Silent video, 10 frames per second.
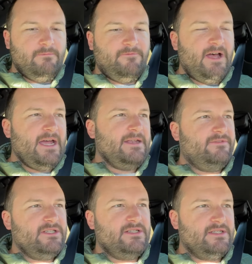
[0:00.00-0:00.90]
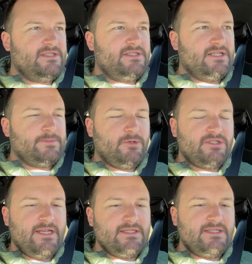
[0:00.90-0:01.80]
five to six
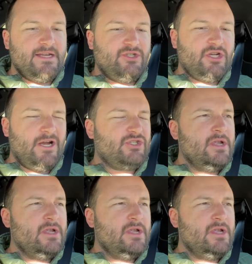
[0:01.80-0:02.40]
percent state of charge.